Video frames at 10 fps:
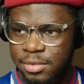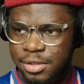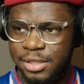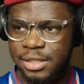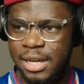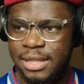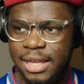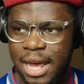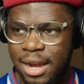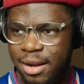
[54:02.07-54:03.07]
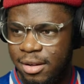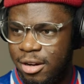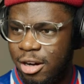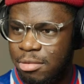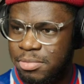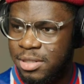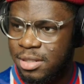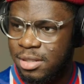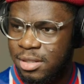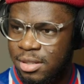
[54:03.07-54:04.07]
Just to hate the Canada cops.